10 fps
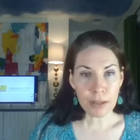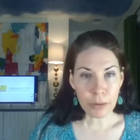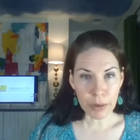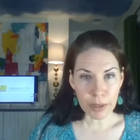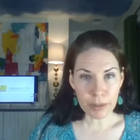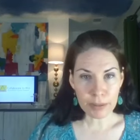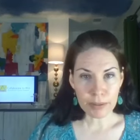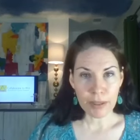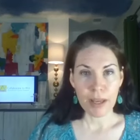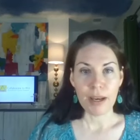a lawyer.
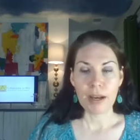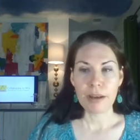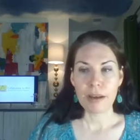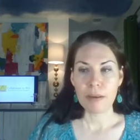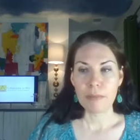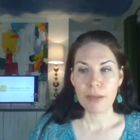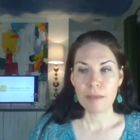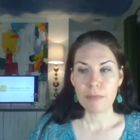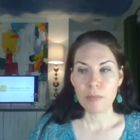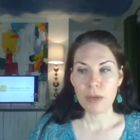Um,
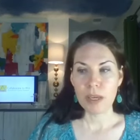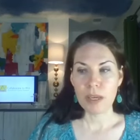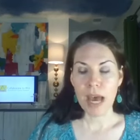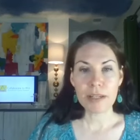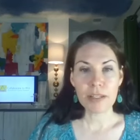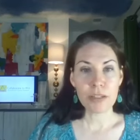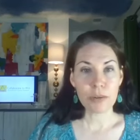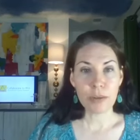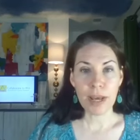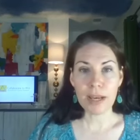we had to
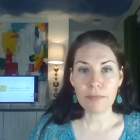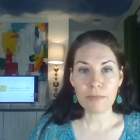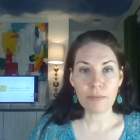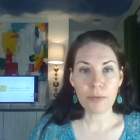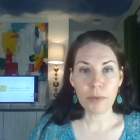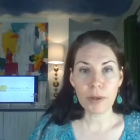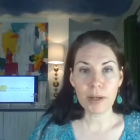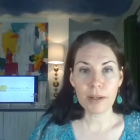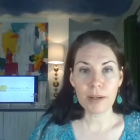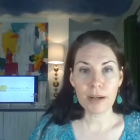do that
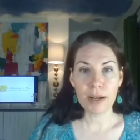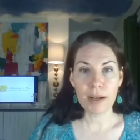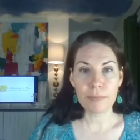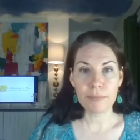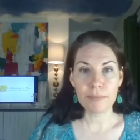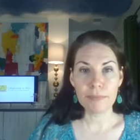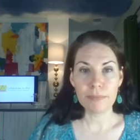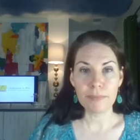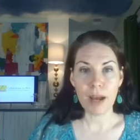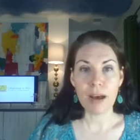for um,
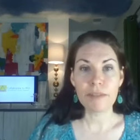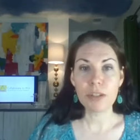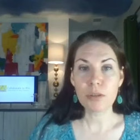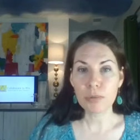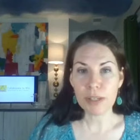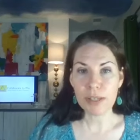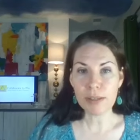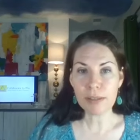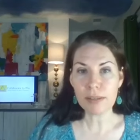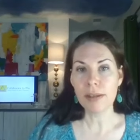obvious
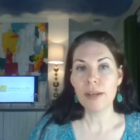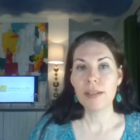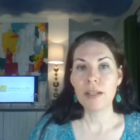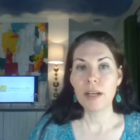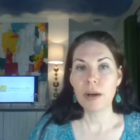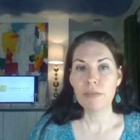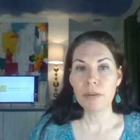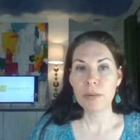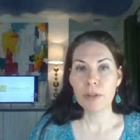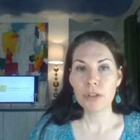reasons. You know,
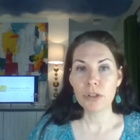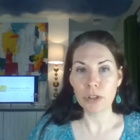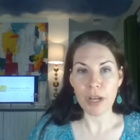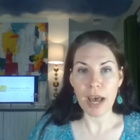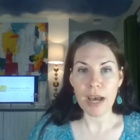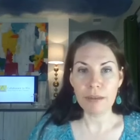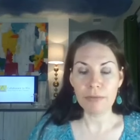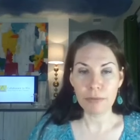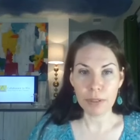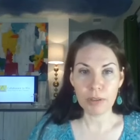everyone should
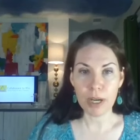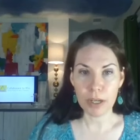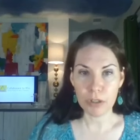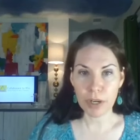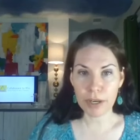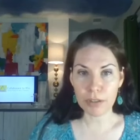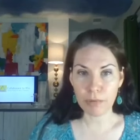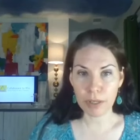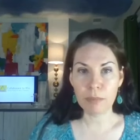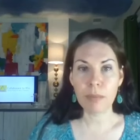have real
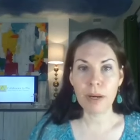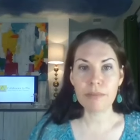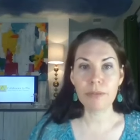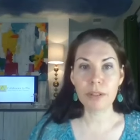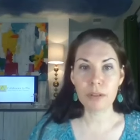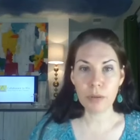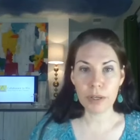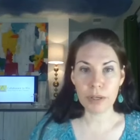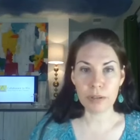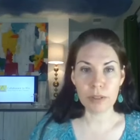contracts written by real
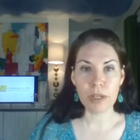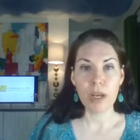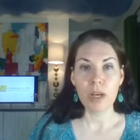lawyers.